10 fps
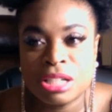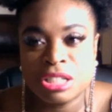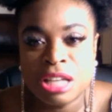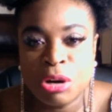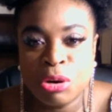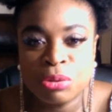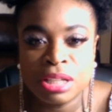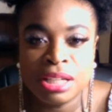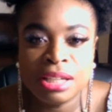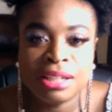not
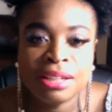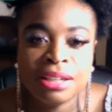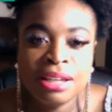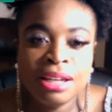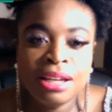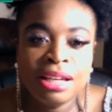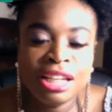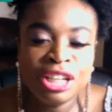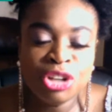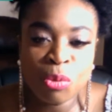only,
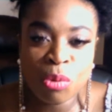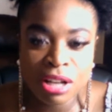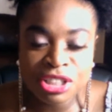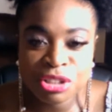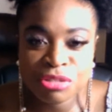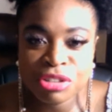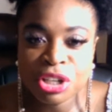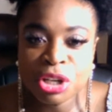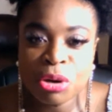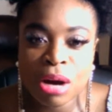you know, watching the
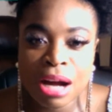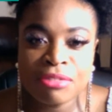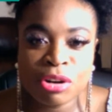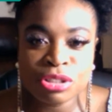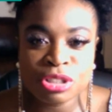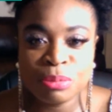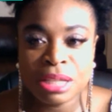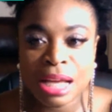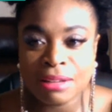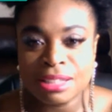video, I've also
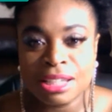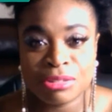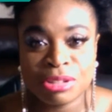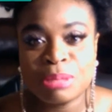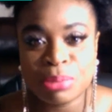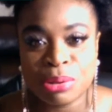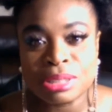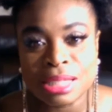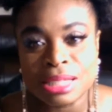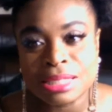been out there really
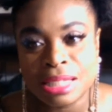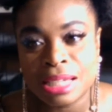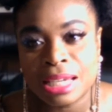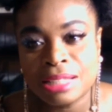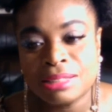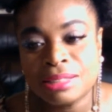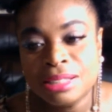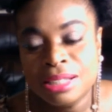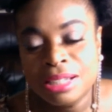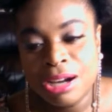protesting and
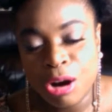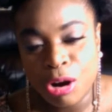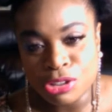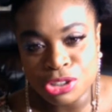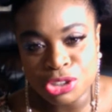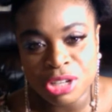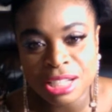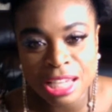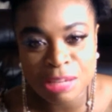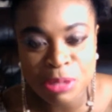also trying to
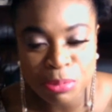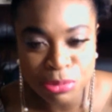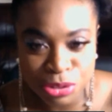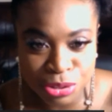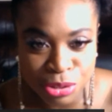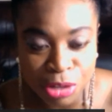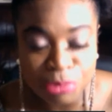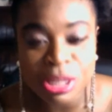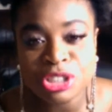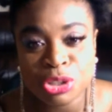get people on
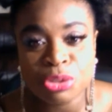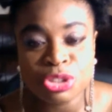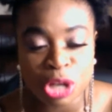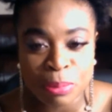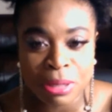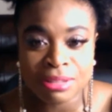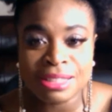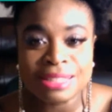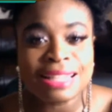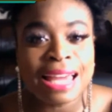my show to talk about
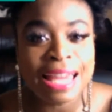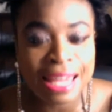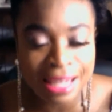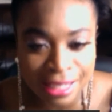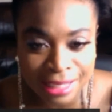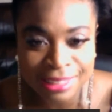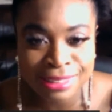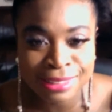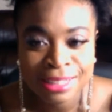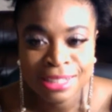this,
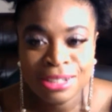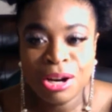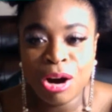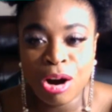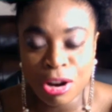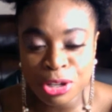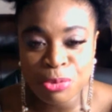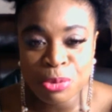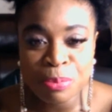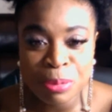and arguing
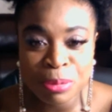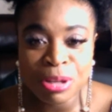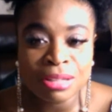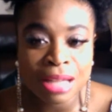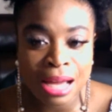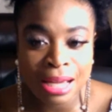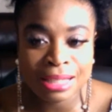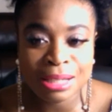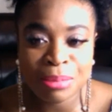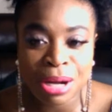with people
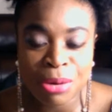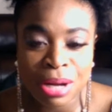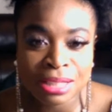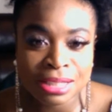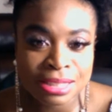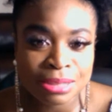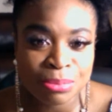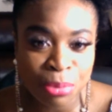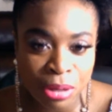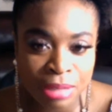online about why this is
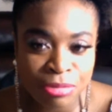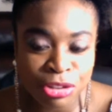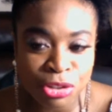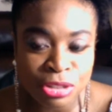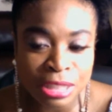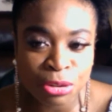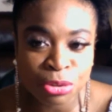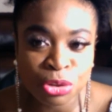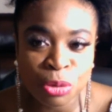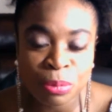important. For those that don't
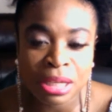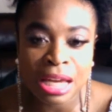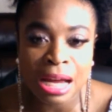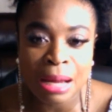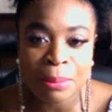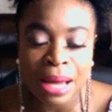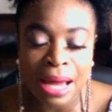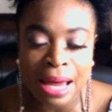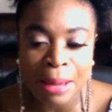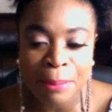know me,
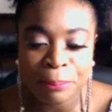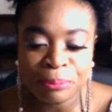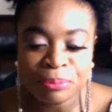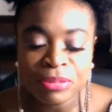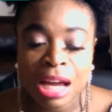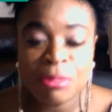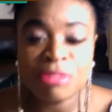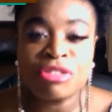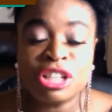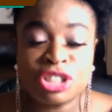I'm a
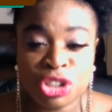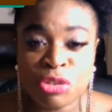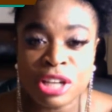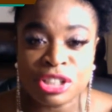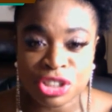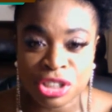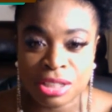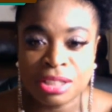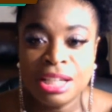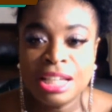first generation
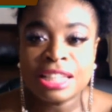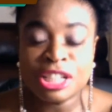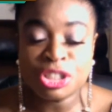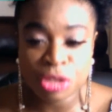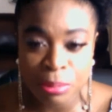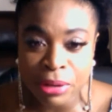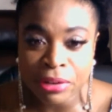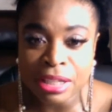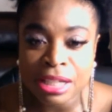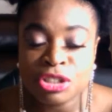Nigerian
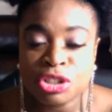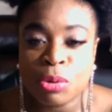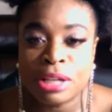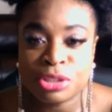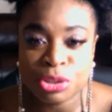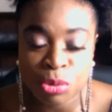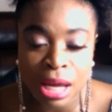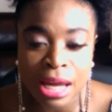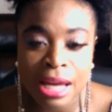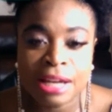American, so I do
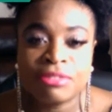have